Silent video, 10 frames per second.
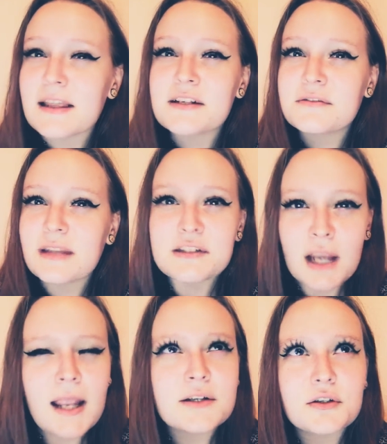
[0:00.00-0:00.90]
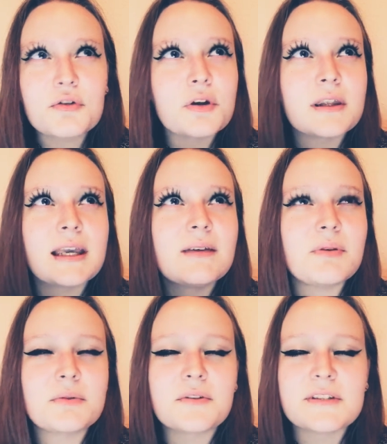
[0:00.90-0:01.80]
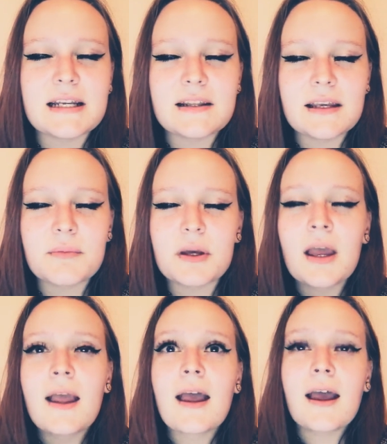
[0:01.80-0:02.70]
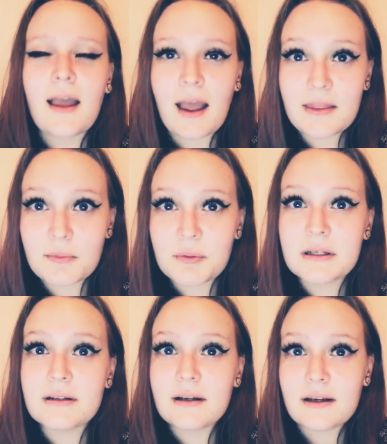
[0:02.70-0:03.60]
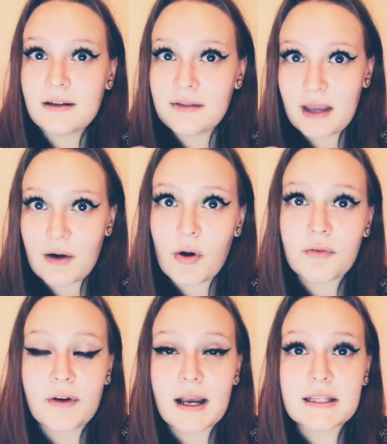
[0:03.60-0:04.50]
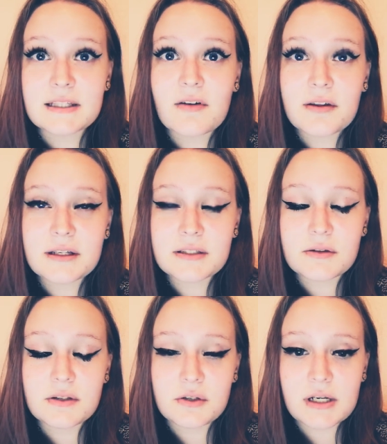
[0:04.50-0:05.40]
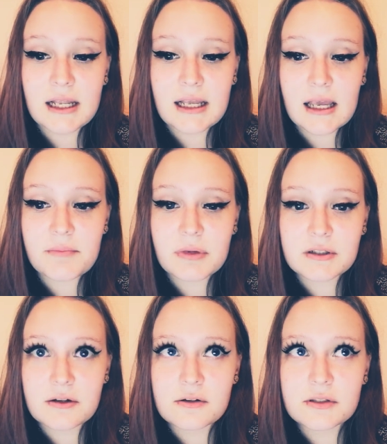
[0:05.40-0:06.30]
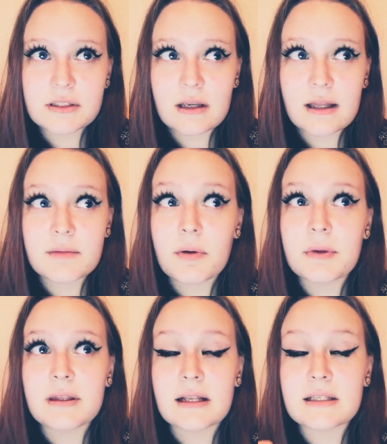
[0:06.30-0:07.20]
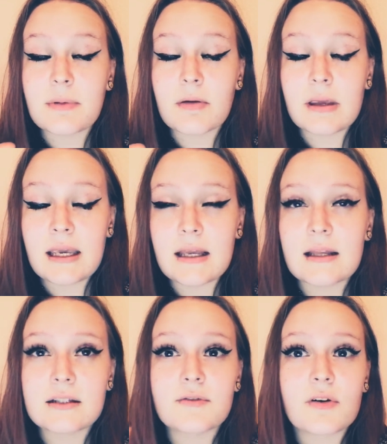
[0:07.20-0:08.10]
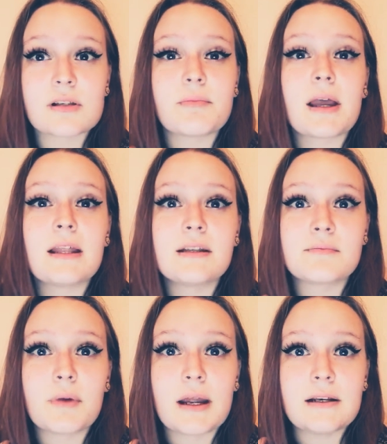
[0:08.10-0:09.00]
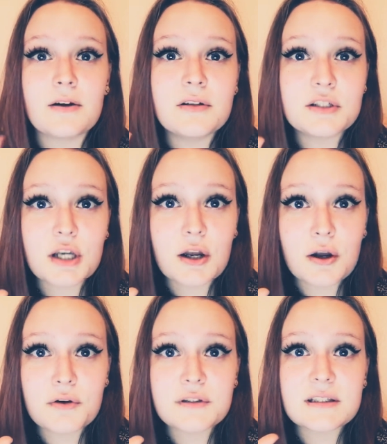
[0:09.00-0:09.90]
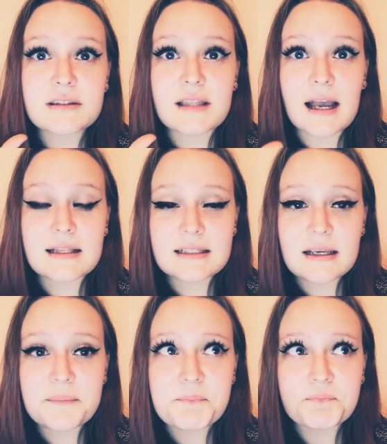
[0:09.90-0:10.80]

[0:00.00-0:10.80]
They change so quickly and people don't say anything, but at the moment they are all fine. So there are things that you can eat in McDonald's. At the moment that's about it, and as far as my knowledge goes, that's it.